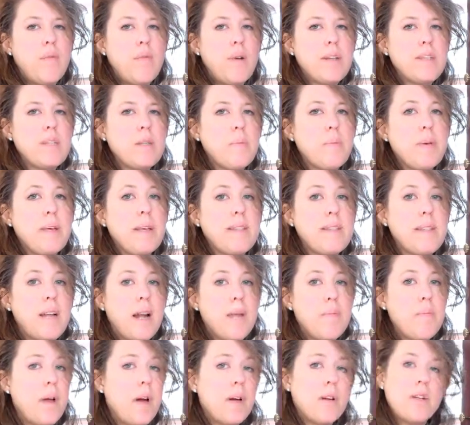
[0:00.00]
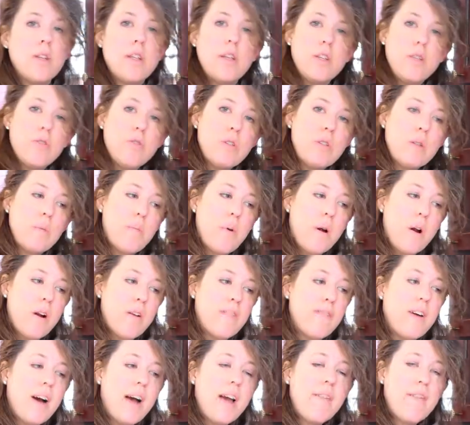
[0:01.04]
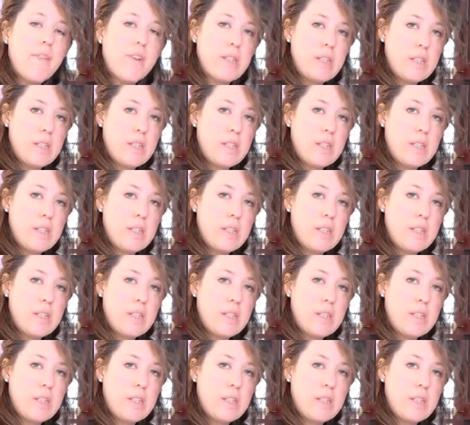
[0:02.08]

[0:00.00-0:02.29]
recipe is that I'm not going to use the bar of ivory